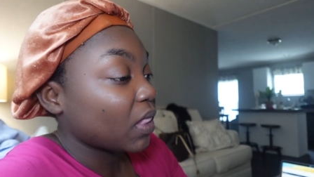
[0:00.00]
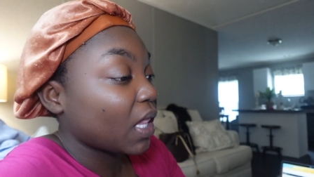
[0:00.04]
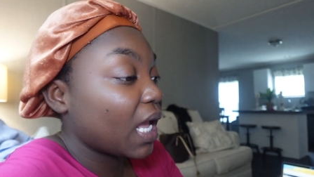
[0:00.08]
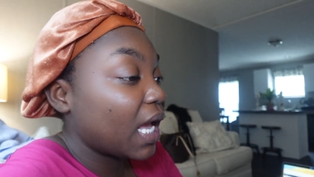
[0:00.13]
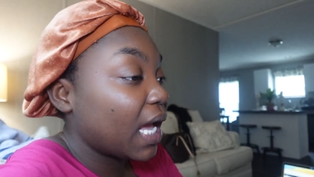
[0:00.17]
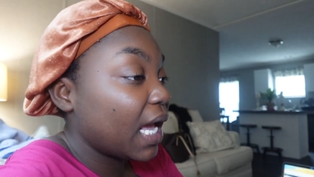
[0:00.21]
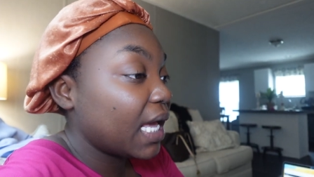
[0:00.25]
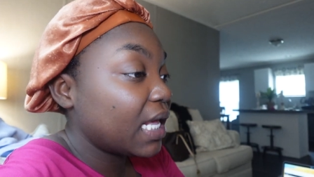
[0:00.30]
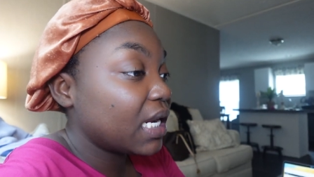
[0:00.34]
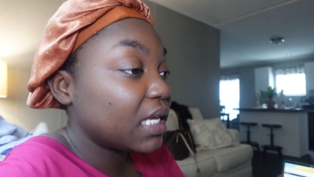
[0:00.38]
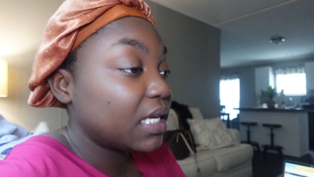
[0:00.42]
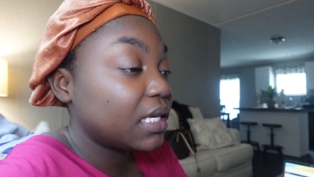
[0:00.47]

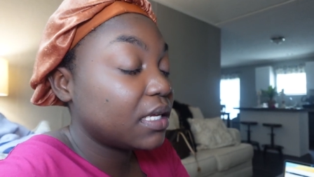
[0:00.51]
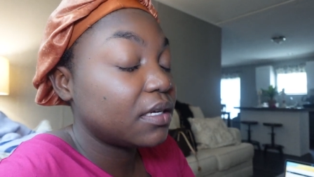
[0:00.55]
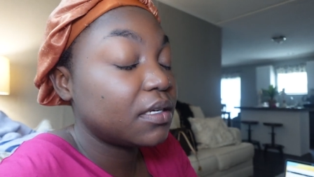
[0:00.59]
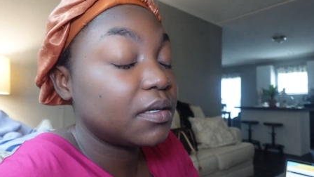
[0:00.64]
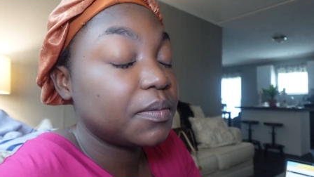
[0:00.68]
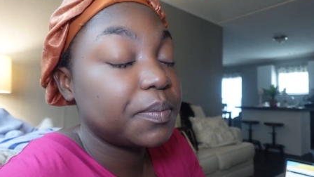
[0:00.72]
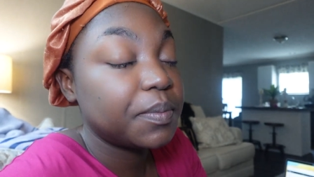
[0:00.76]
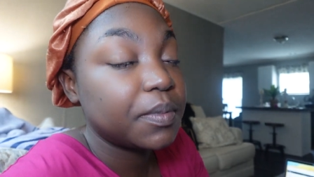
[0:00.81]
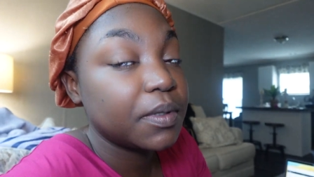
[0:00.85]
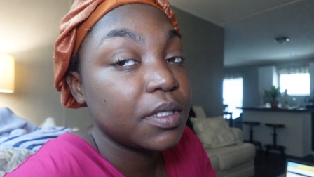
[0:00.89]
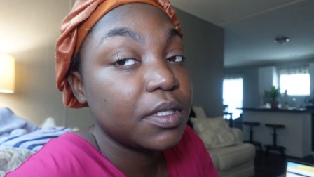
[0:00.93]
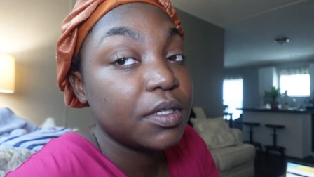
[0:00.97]
i had to get
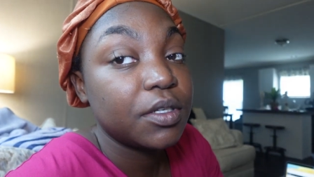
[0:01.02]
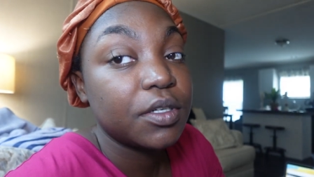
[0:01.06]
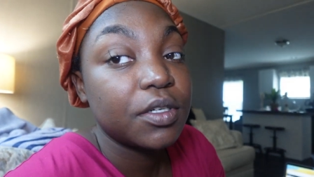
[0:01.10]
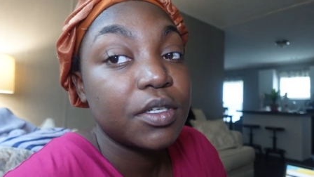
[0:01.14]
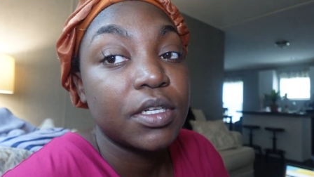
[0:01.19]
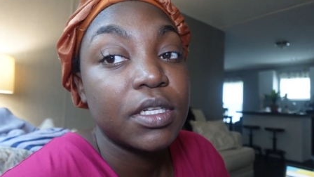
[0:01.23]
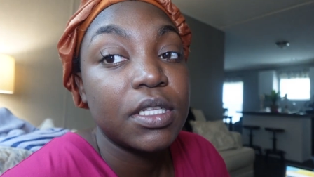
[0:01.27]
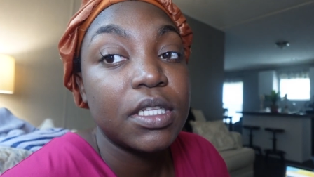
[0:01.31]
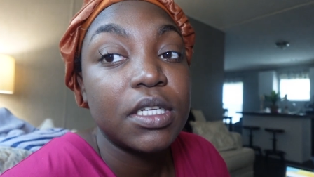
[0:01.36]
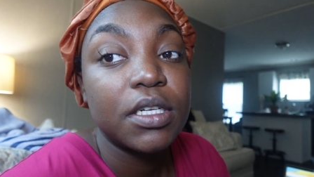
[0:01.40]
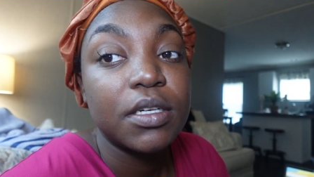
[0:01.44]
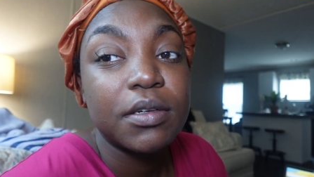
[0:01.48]
up a little
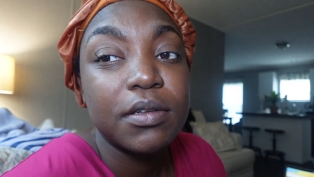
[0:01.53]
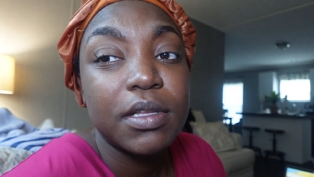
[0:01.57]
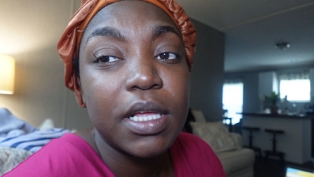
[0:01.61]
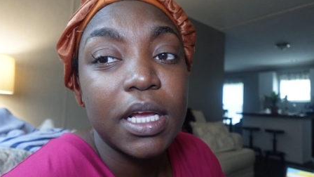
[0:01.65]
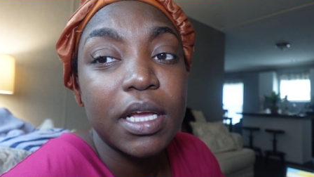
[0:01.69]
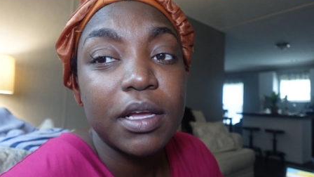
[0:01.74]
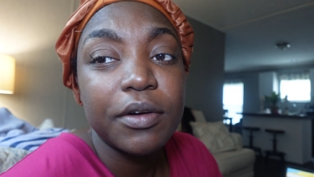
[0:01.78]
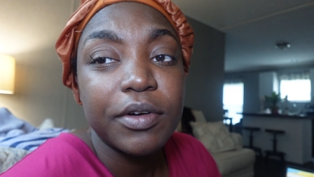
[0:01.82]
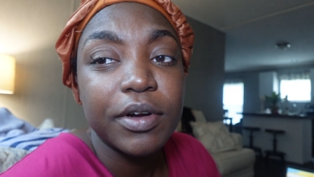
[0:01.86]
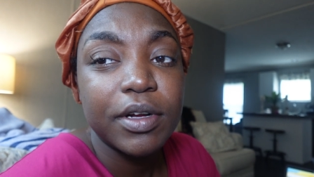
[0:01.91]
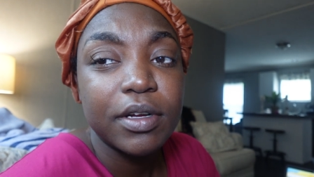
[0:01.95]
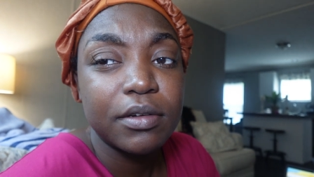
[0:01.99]
earlier
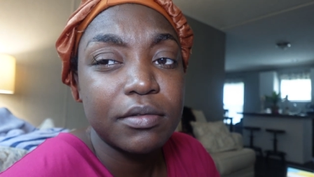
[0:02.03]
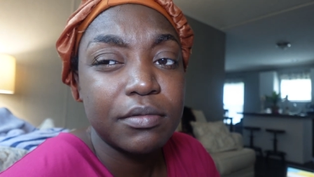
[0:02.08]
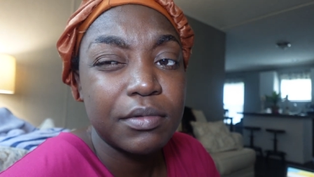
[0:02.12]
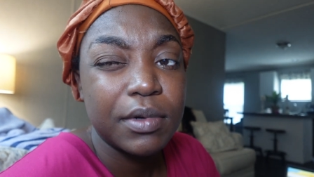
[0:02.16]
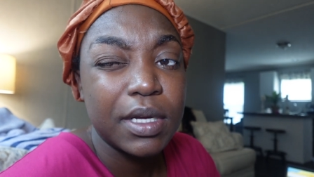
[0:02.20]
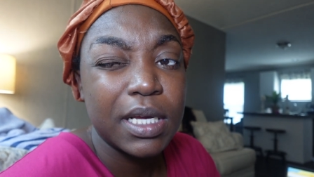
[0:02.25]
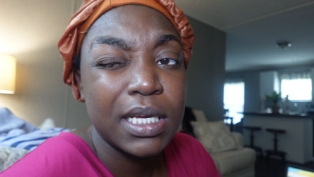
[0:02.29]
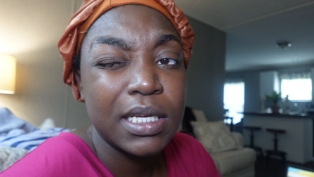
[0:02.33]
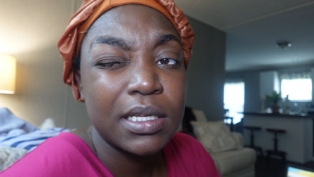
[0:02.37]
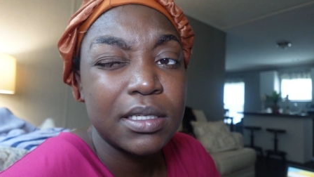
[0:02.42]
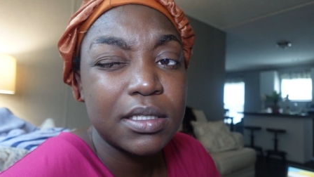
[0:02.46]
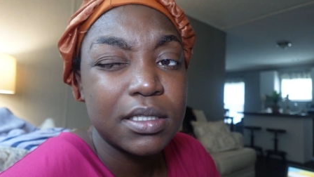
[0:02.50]
like around
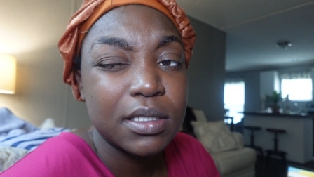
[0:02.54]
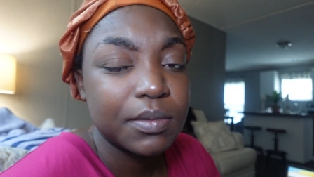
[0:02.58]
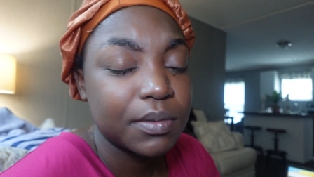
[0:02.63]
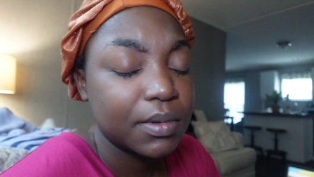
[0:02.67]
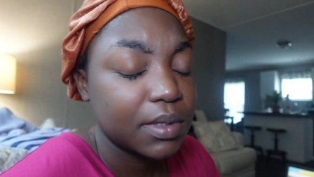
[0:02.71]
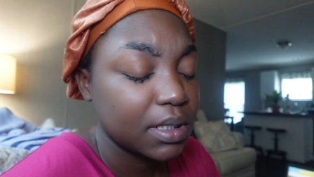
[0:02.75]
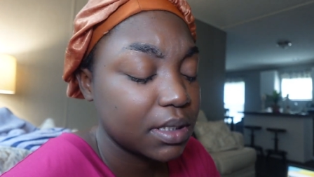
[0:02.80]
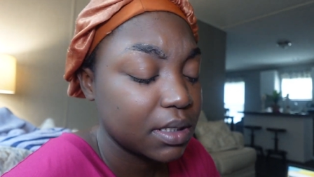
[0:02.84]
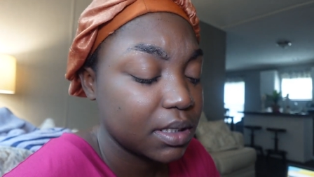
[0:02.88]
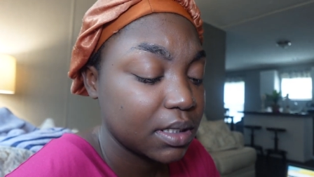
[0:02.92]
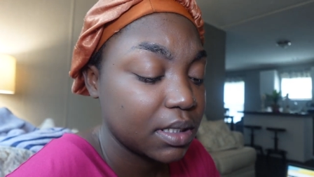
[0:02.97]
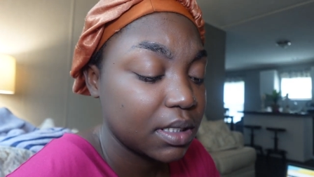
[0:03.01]
eight
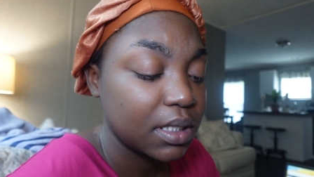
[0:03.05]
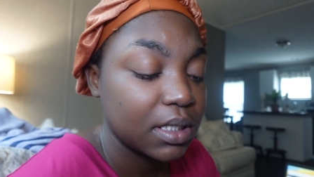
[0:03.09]
something